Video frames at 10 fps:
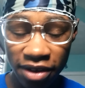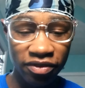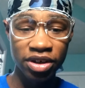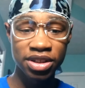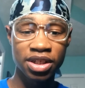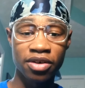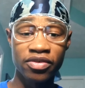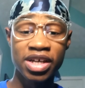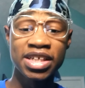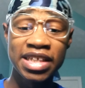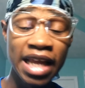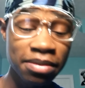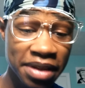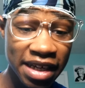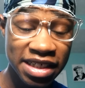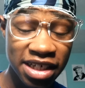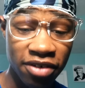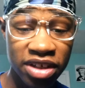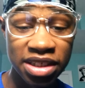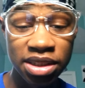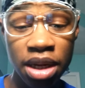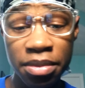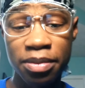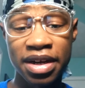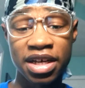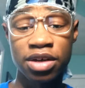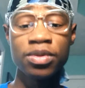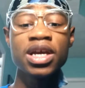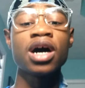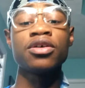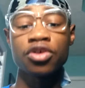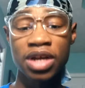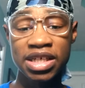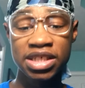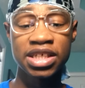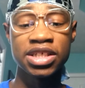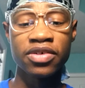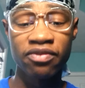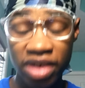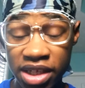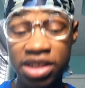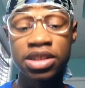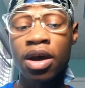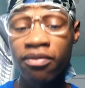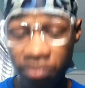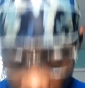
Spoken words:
First off, slap that shit off your stomach, my nigga. We all know that shit is fake as fuck.